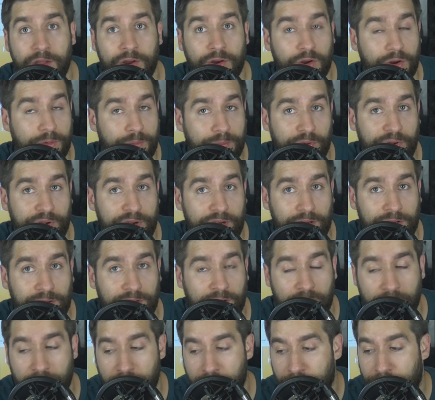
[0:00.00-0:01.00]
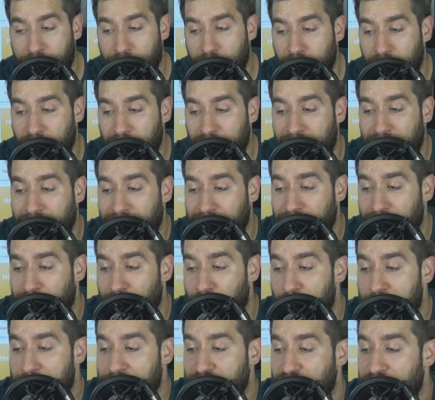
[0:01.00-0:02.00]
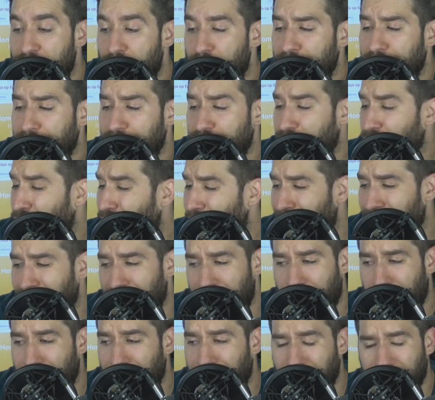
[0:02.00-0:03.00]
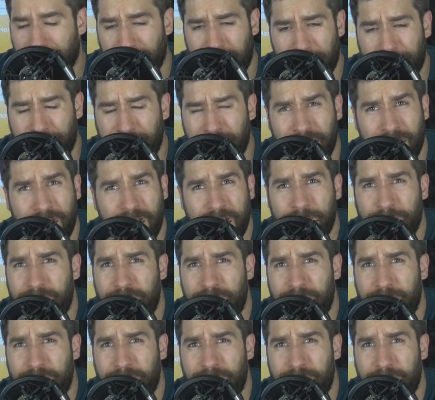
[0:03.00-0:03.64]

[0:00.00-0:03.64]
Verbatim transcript: Good place for her to get into. If she wins, she'll get into this club.